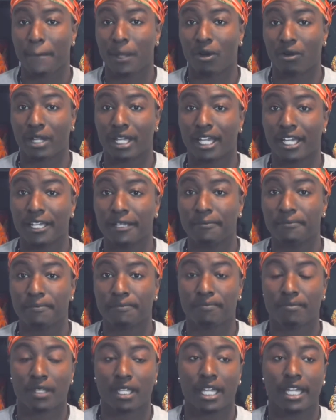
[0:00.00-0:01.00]
Okay?
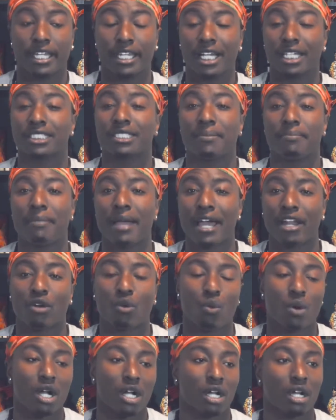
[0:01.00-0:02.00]
It doesn't matter
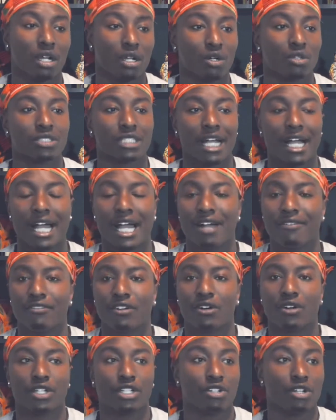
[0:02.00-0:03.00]
what clothes I have
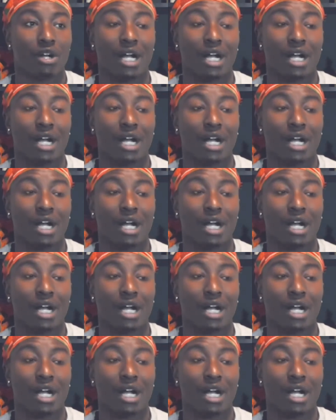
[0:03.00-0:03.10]
on.